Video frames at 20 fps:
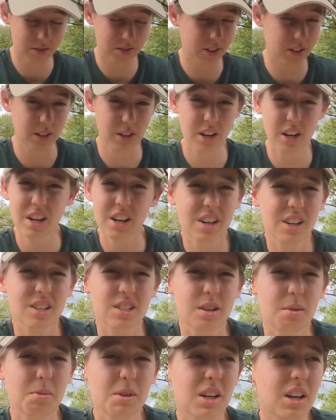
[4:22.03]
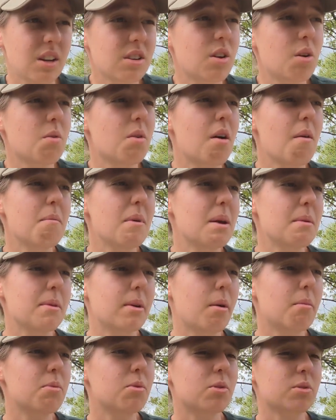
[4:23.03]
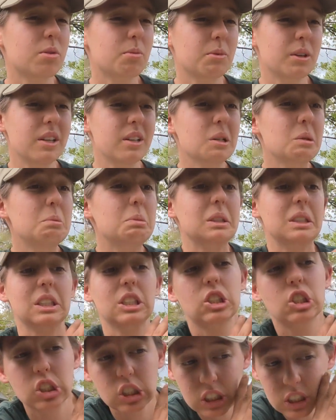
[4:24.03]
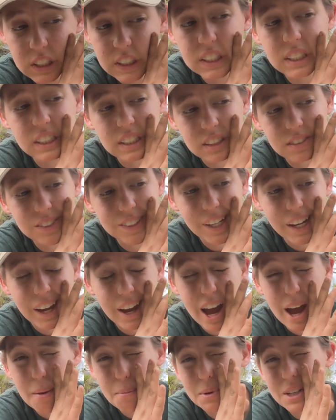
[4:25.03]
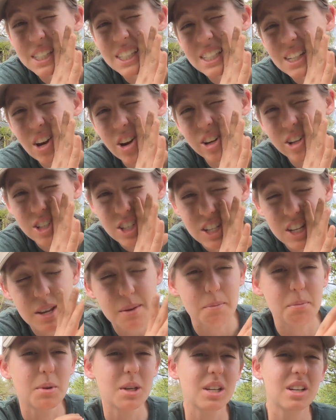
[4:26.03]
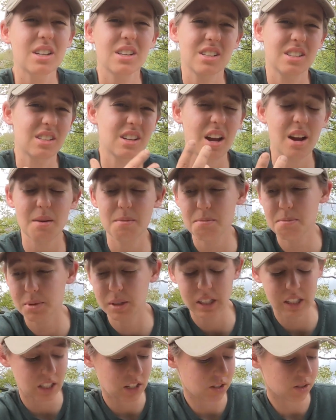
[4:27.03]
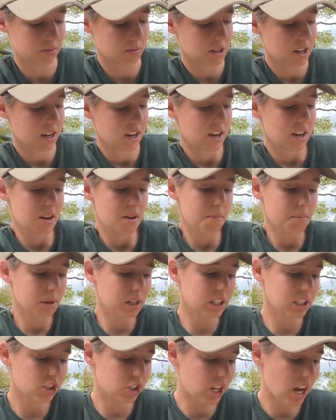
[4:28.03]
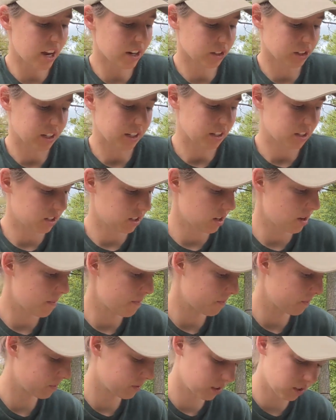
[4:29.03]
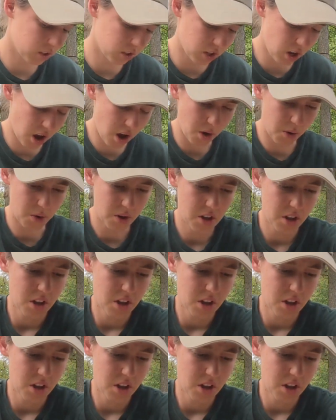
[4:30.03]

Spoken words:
they're something I don't want, maybe I'll pull them later, but the chances of that happening are slim because I'm pretty generous. So,